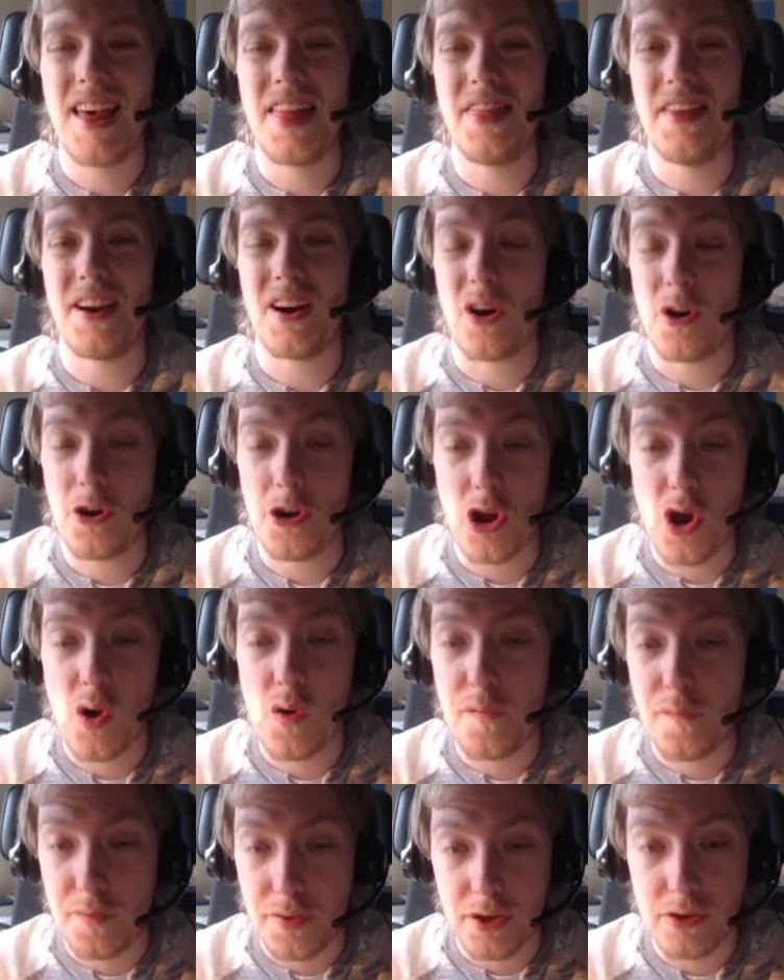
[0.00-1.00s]
There are no
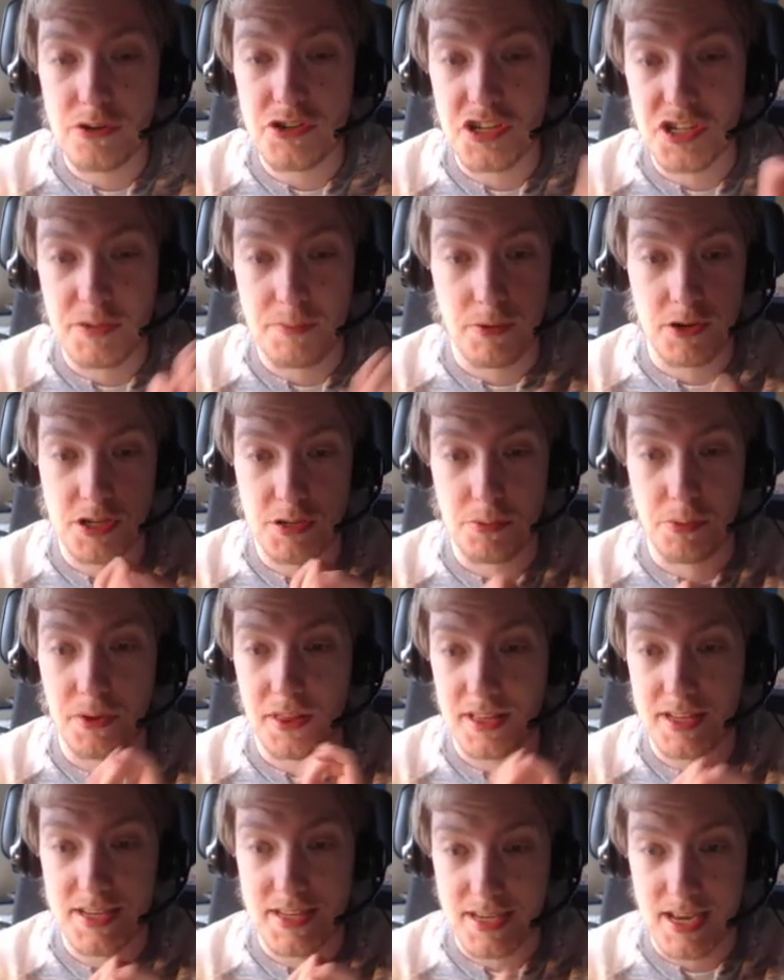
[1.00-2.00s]
fusions possible
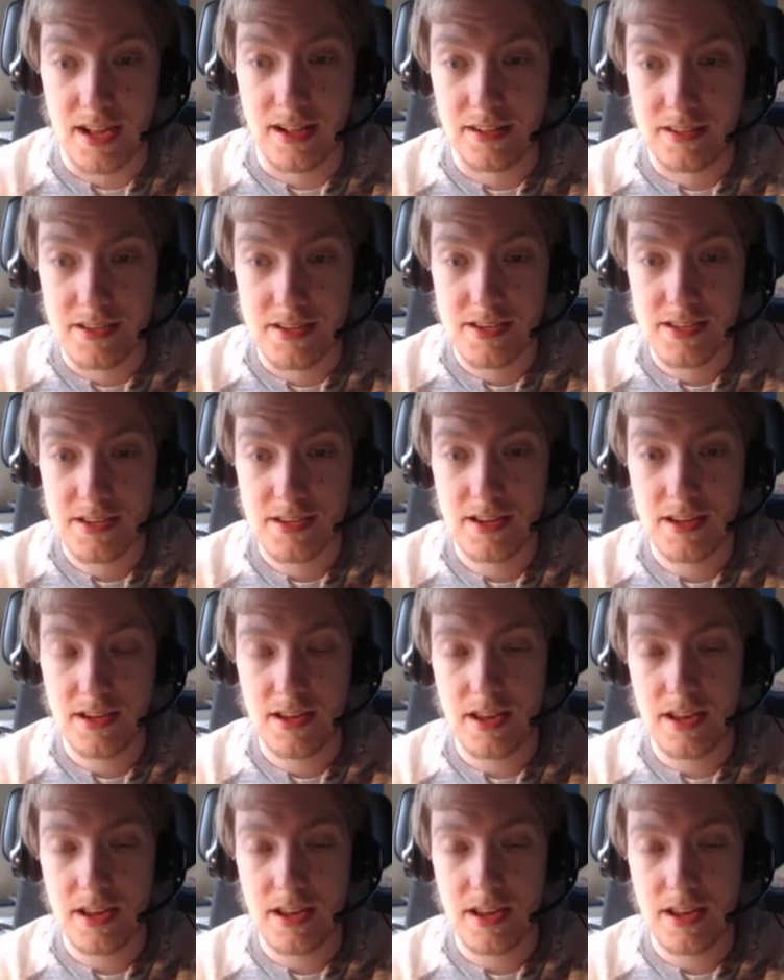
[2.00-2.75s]
with the cells.